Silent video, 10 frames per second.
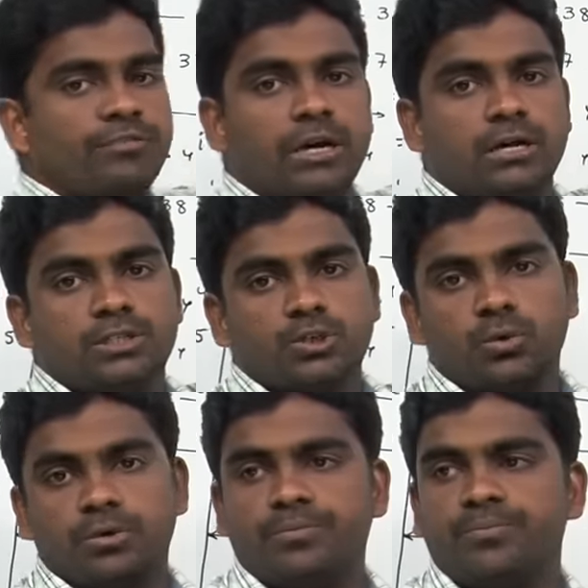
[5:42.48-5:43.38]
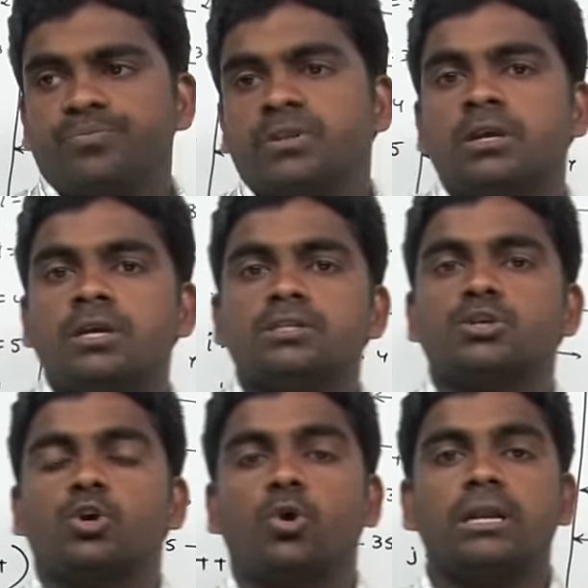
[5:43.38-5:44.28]
of the console
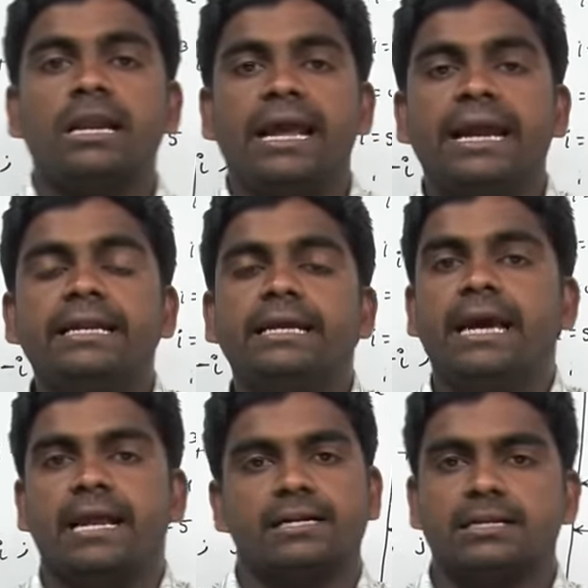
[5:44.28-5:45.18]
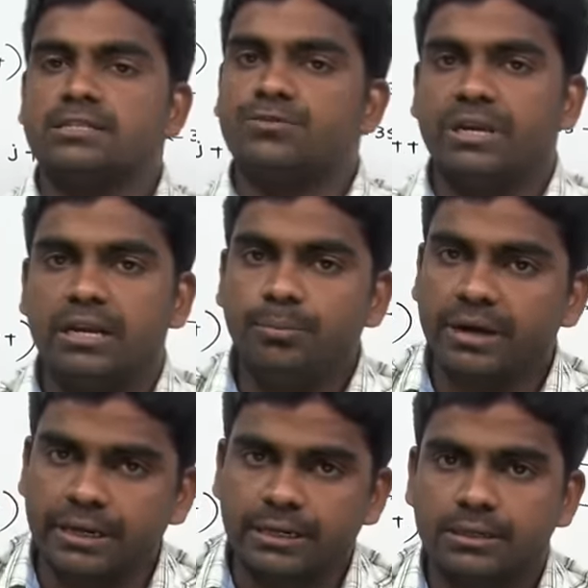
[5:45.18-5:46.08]
so total 80 characters we can
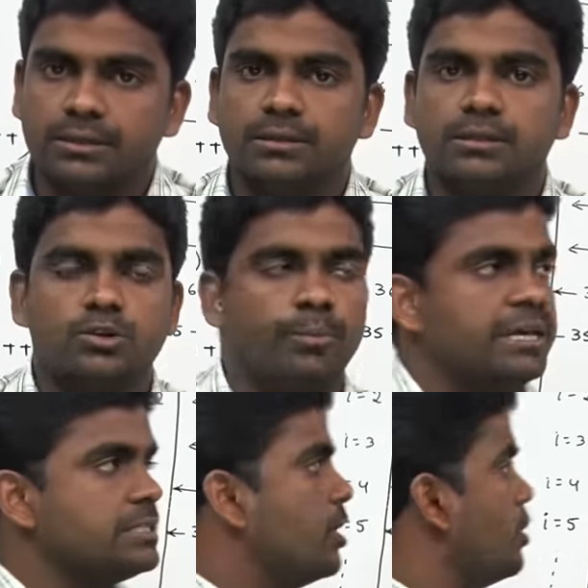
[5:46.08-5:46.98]
print so based